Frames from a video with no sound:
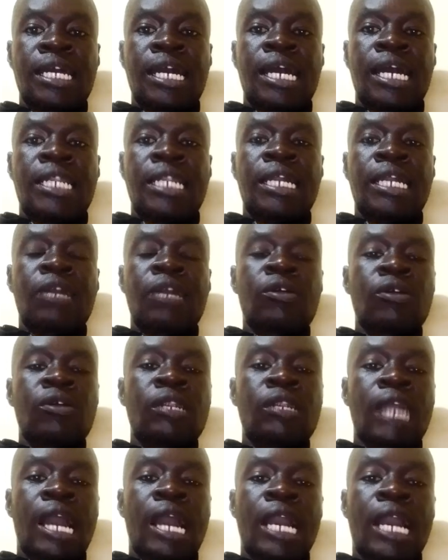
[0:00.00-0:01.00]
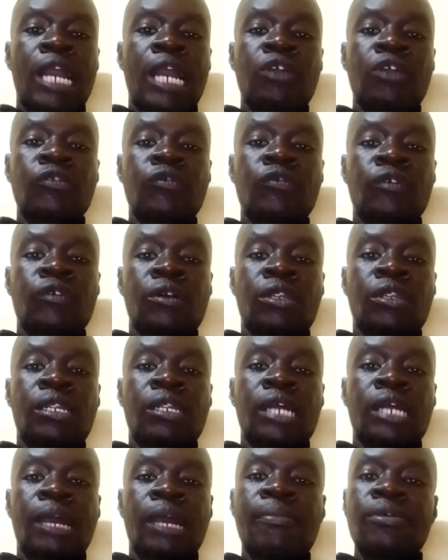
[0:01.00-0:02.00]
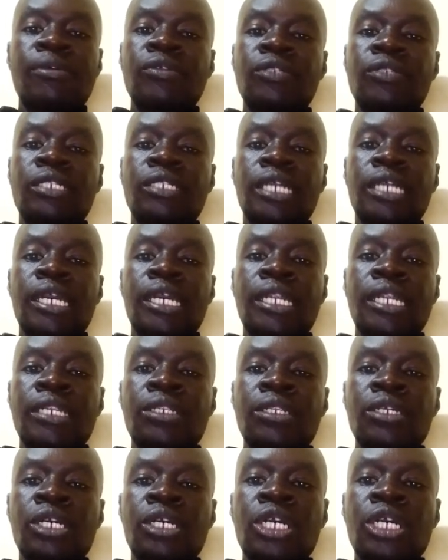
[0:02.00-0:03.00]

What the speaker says: and account for about 10